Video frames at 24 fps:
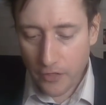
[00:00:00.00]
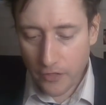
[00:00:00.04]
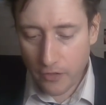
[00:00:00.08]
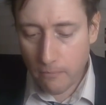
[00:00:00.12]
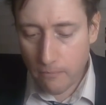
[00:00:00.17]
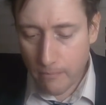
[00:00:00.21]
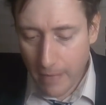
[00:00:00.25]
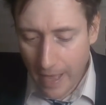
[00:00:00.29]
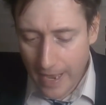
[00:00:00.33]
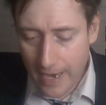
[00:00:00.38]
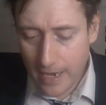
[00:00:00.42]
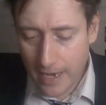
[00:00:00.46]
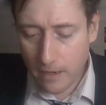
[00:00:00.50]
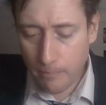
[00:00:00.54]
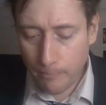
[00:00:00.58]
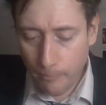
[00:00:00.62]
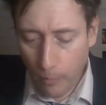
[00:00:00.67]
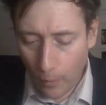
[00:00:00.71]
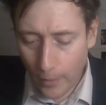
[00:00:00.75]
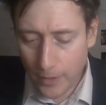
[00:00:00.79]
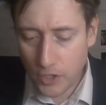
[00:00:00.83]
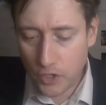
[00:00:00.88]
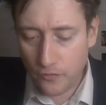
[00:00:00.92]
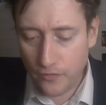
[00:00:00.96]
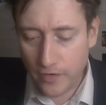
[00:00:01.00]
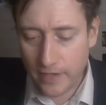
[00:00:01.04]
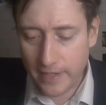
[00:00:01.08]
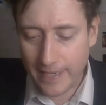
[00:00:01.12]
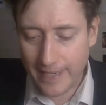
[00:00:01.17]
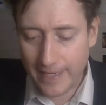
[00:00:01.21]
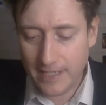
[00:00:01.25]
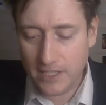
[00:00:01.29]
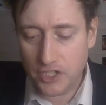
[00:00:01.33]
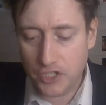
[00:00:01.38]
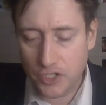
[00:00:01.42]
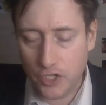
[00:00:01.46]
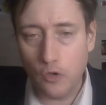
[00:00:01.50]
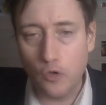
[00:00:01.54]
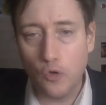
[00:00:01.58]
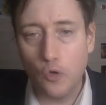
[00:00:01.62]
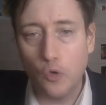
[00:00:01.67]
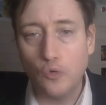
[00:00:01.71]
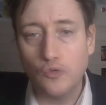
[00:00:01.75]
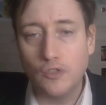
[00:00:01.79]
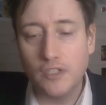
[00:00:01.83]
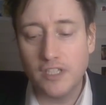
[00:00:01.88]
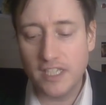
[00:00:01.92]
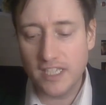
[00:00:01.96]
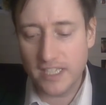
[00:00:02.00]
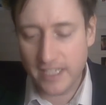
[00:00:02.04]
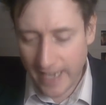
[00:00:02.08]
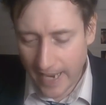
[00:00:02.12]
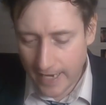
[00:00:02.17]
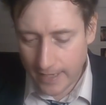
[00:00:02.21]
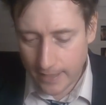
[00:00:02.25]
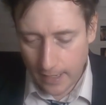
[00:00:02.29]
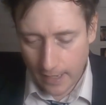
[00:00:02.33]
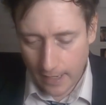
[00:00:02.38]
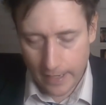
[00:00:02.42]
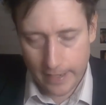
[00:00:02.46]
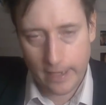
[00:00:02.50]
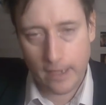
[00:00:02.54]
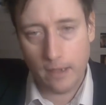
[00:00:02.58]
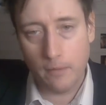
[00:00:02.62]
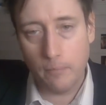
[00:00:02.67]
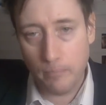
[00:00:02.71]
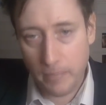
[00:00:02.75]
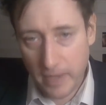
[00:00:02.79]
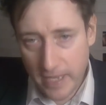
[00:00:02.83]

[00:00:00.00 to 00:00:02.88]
The main point of it is so-called signalling.